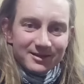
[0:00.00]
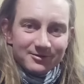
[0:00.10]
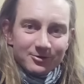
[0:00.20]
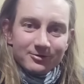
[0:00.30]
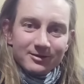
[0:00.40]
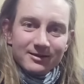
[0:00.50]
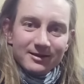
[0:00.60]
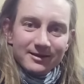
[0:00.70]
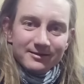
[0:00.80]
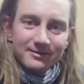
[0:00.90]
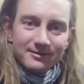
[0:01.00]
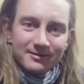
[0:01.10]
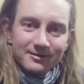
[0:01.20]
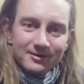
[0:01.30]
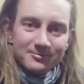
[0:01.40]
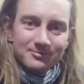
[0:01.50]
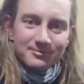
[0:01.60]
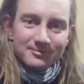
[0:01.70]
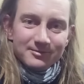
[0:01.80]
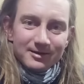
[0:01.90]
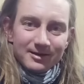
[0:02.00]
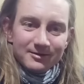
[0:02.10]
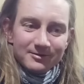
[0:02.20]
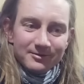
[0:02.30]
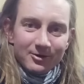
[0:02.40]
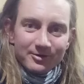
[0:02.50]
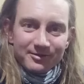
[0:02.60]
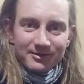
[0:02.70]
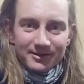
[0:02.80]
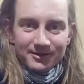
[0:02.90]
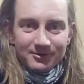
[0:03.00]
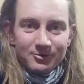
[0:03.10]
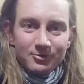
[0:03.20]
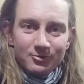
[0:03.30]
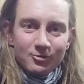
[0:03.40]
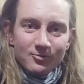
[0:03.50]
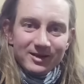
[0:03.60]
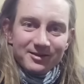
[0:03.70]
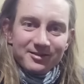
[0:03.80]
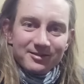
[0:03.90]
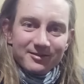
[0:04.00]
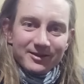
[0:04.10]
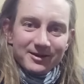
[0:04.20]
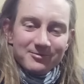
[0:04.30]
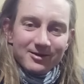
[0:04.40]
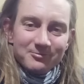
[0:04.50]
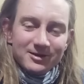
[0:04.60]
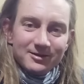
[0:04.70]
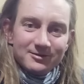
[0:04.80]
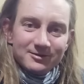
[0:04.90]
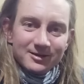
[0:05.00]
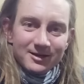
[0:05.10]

in total, and now it's 2 weeks that I'm here.